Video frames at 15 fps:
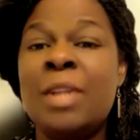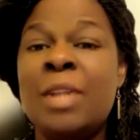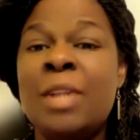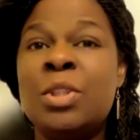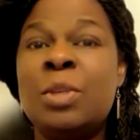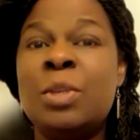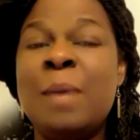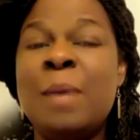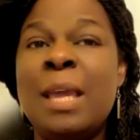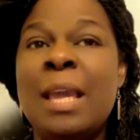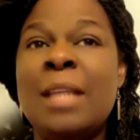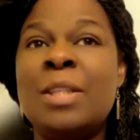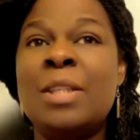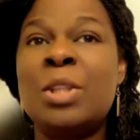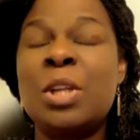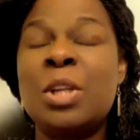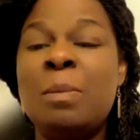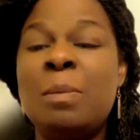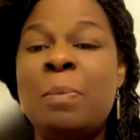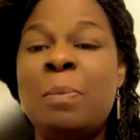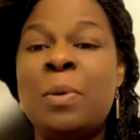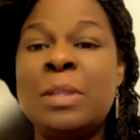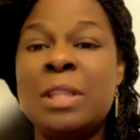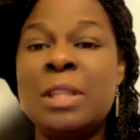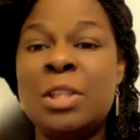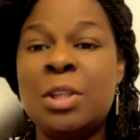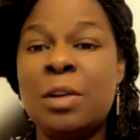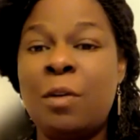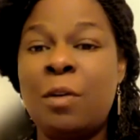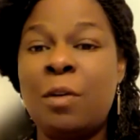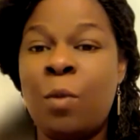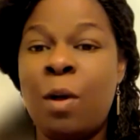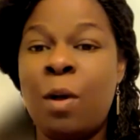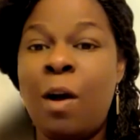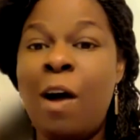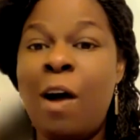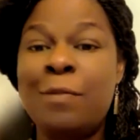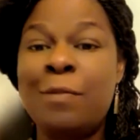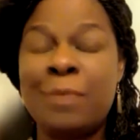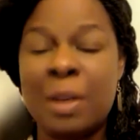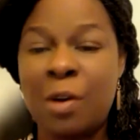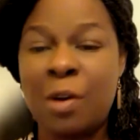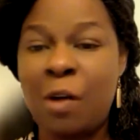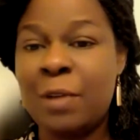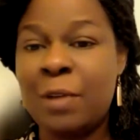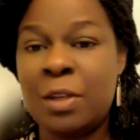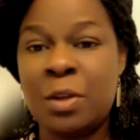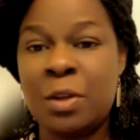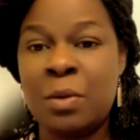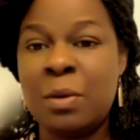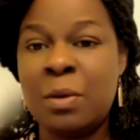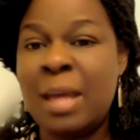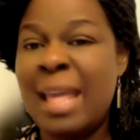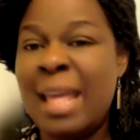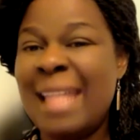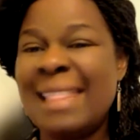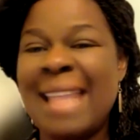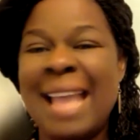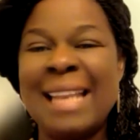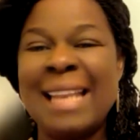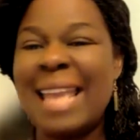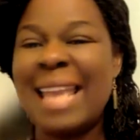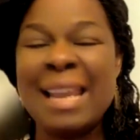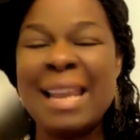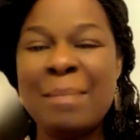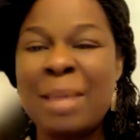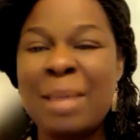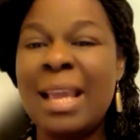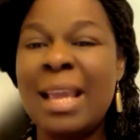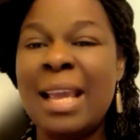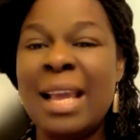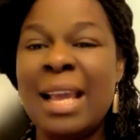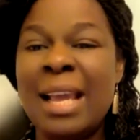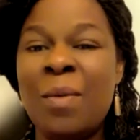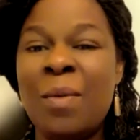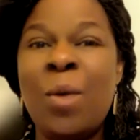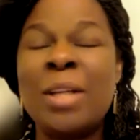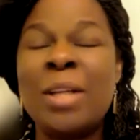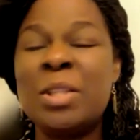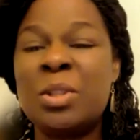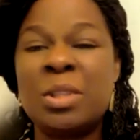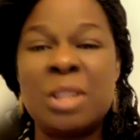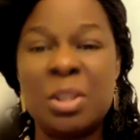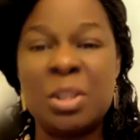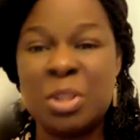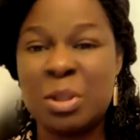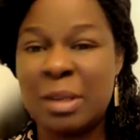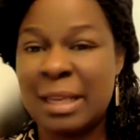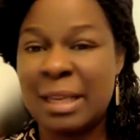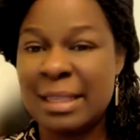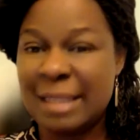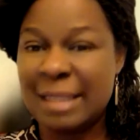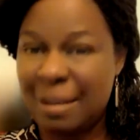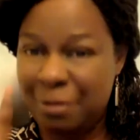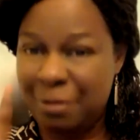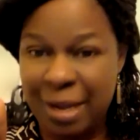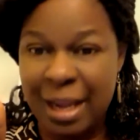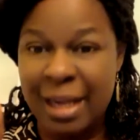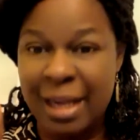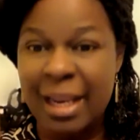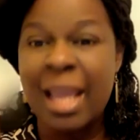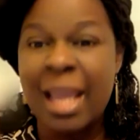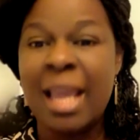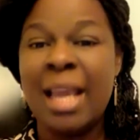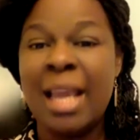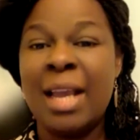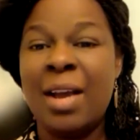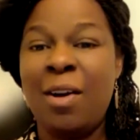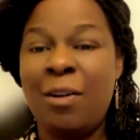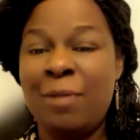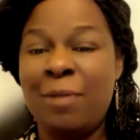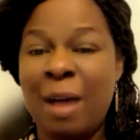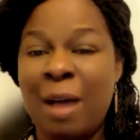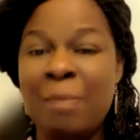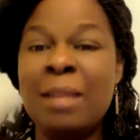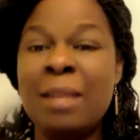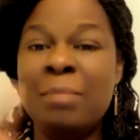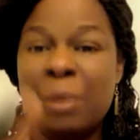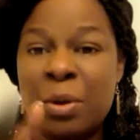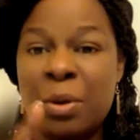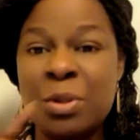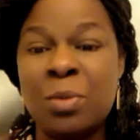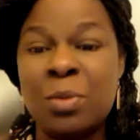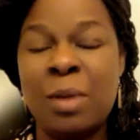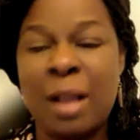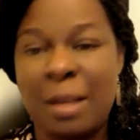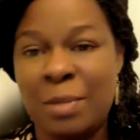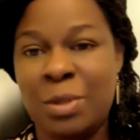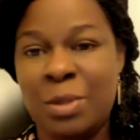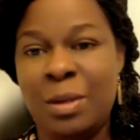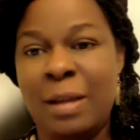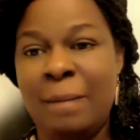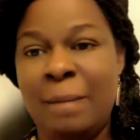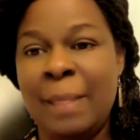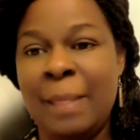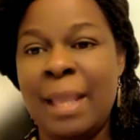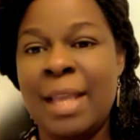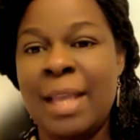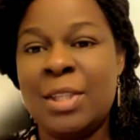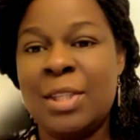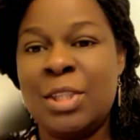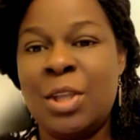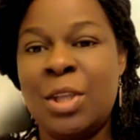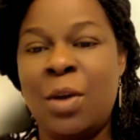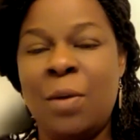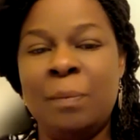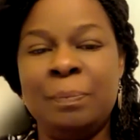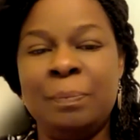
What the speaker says: to be in such a position of covering over you that the enemy wants to touch you. He's afraid of how many blows will come to him. So